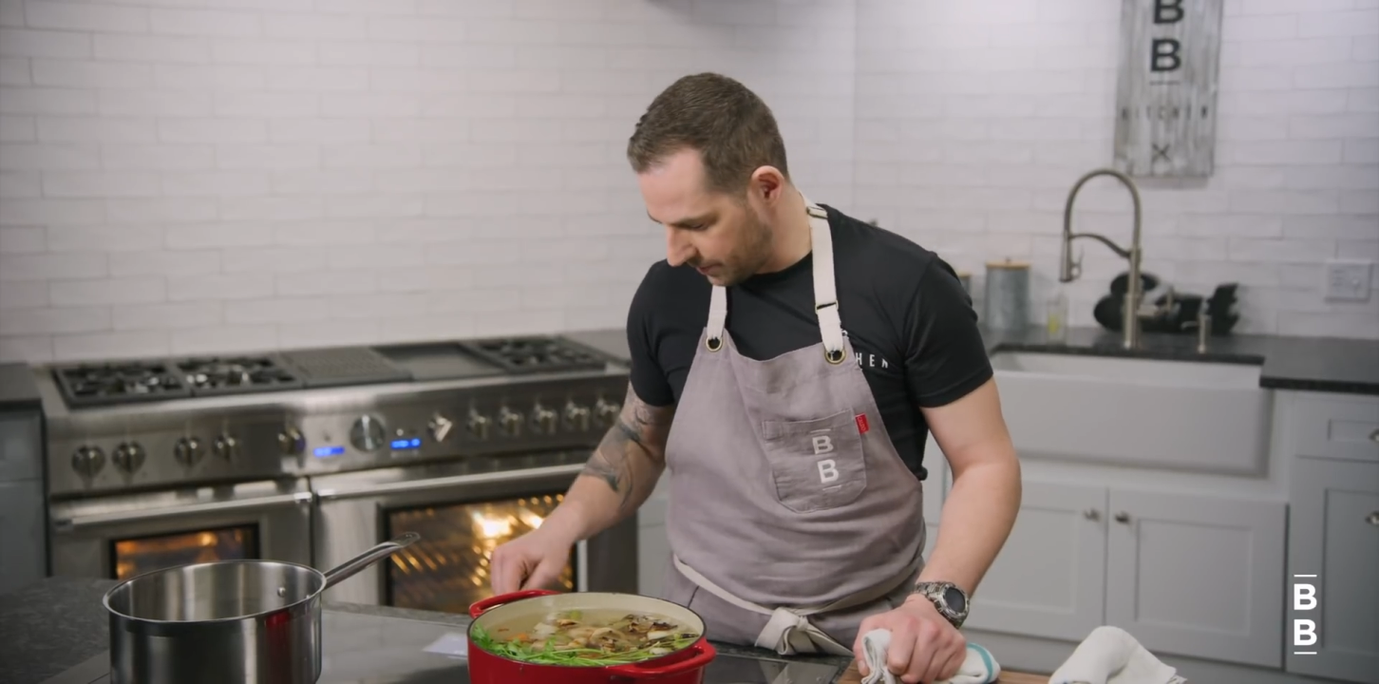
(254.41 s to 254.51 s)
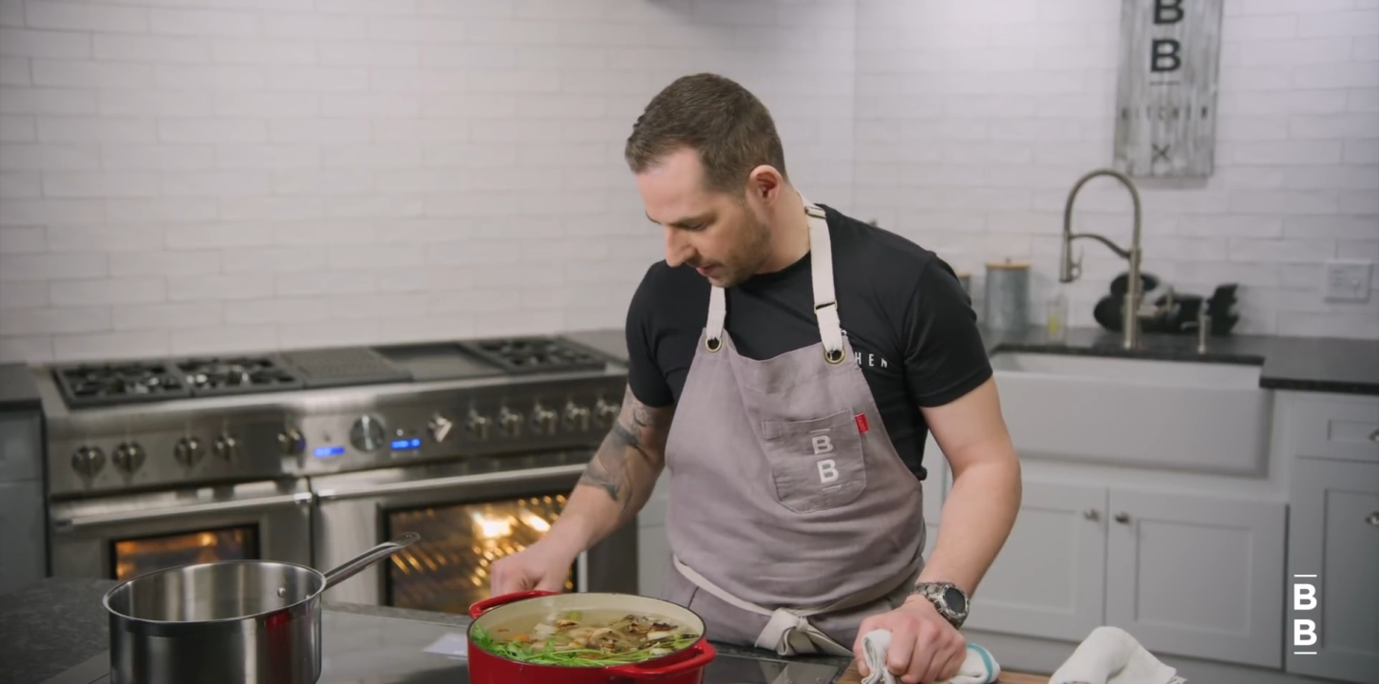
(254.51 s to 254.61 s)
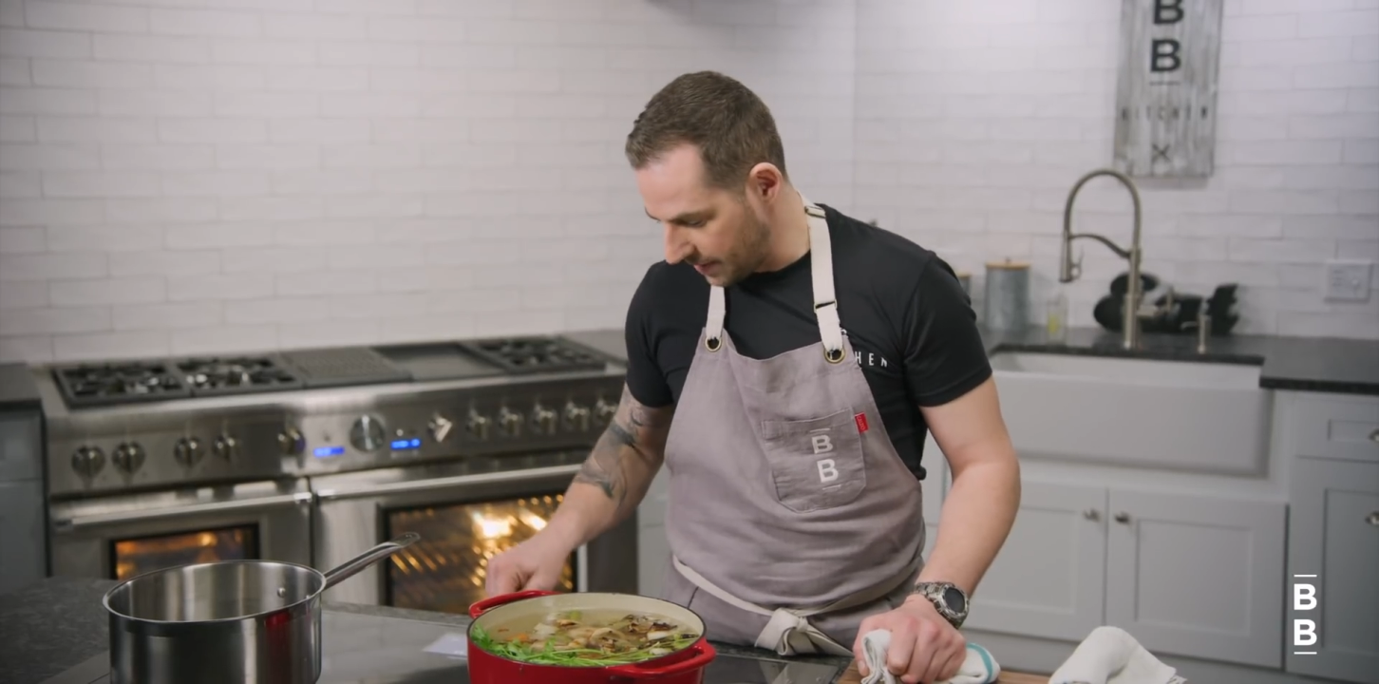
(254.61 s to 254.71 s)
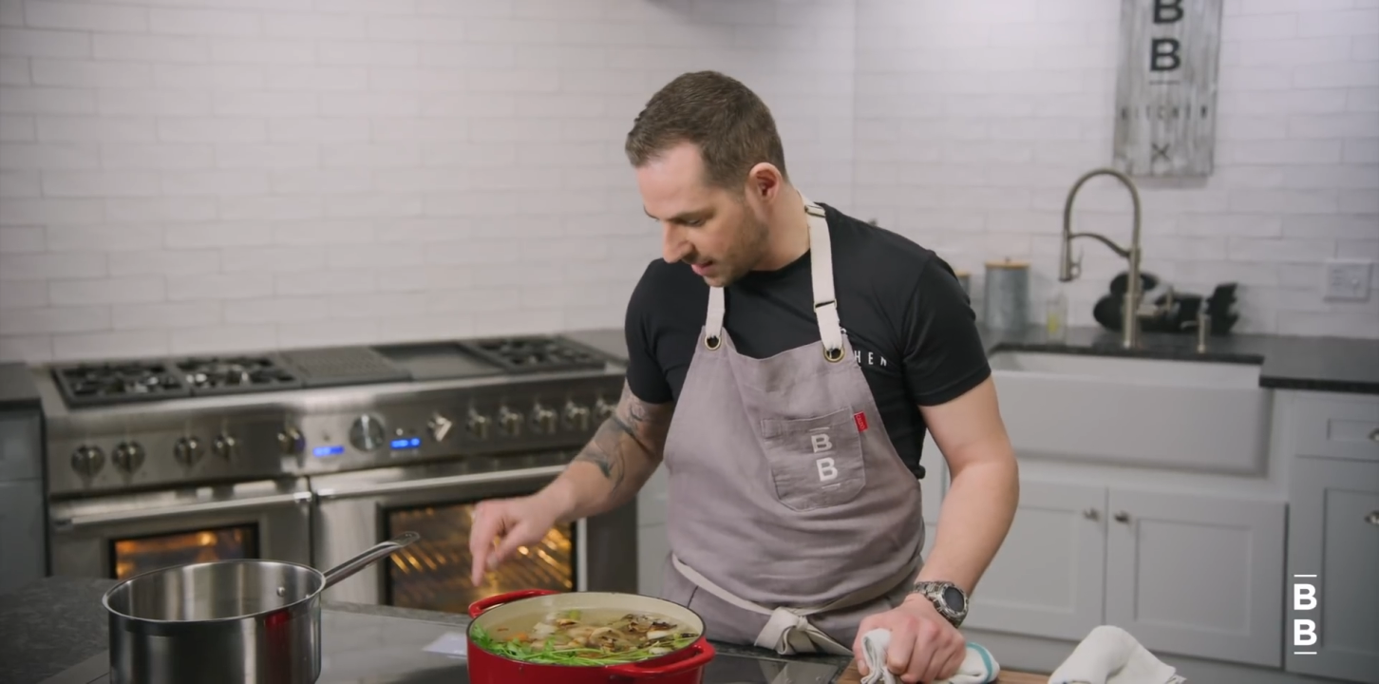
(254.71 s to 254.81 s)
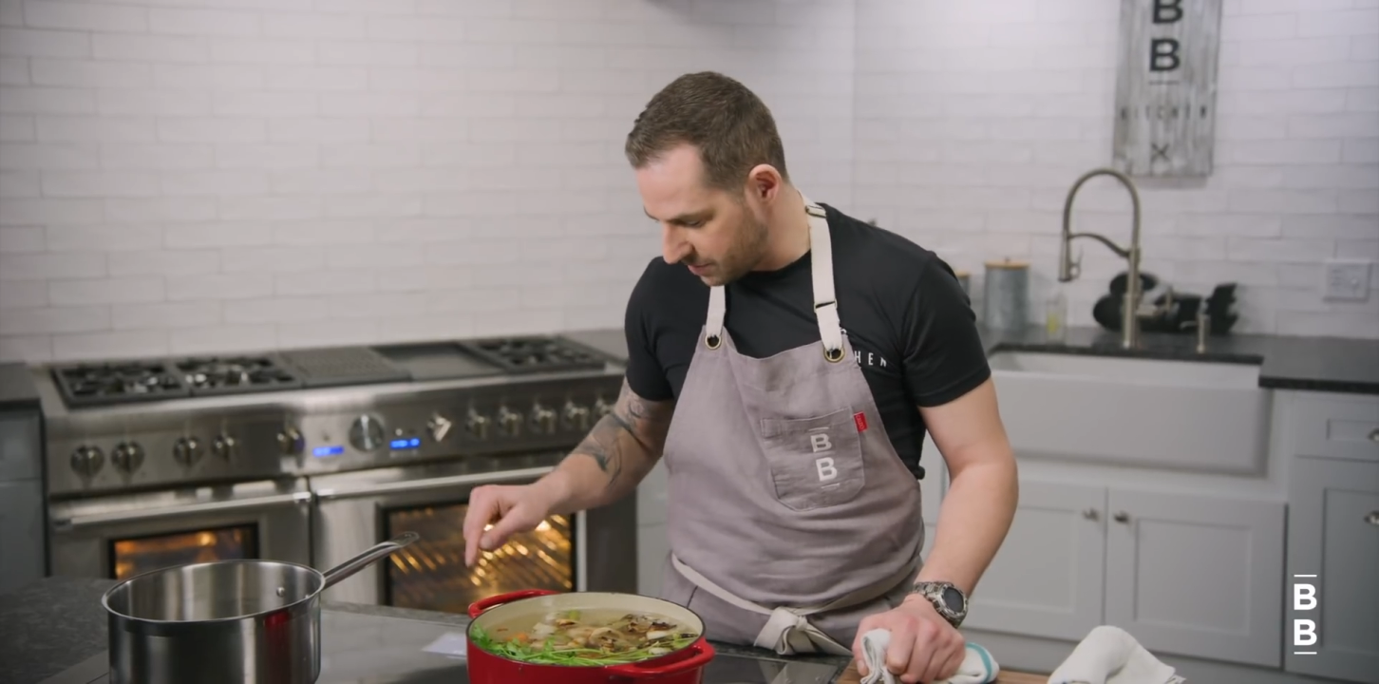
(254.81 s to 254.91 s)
And that's